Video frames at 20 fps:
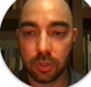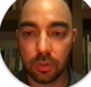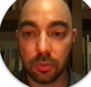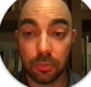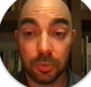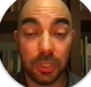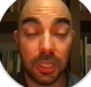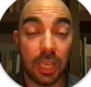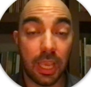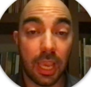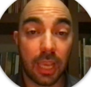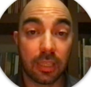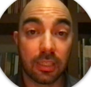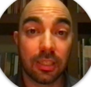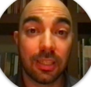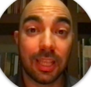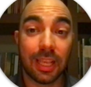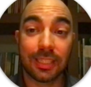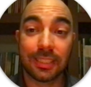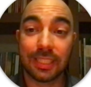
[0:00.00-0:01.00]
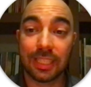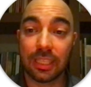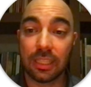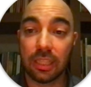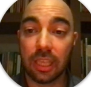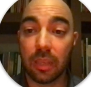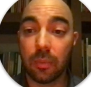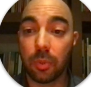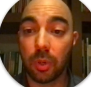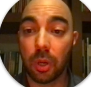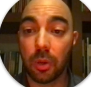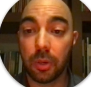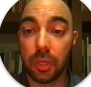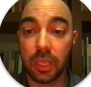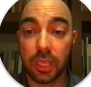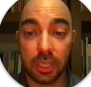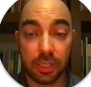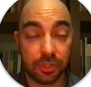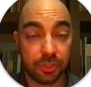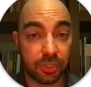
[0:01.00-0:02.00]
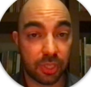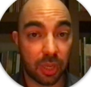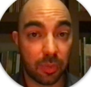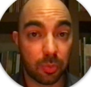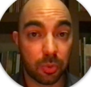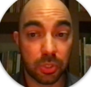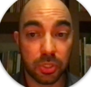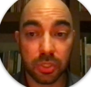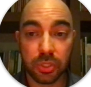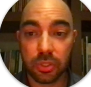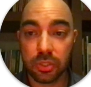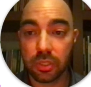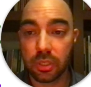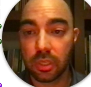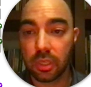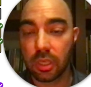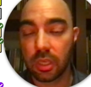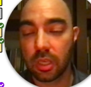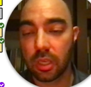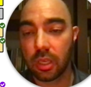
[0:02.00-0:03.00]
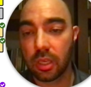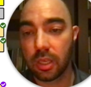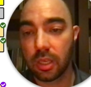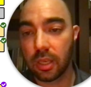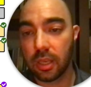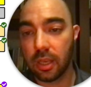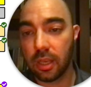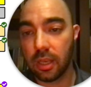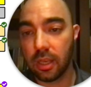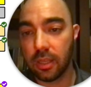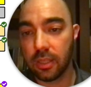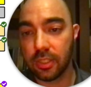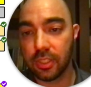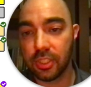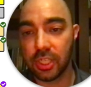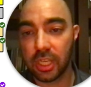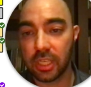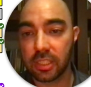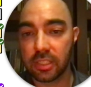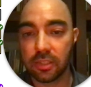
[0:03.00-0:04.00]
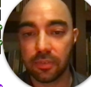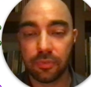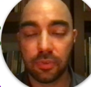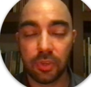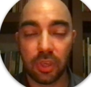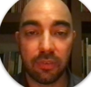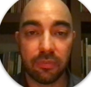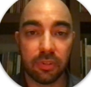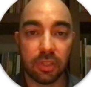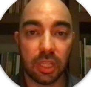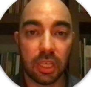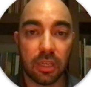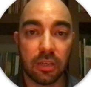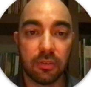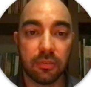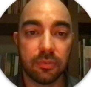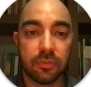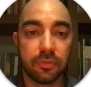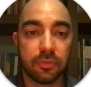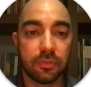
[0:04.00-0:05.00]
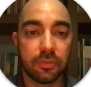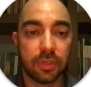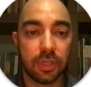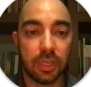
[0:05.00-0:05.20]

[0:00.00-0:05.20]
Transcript: React testing library and Cypress. Just if you have a lot of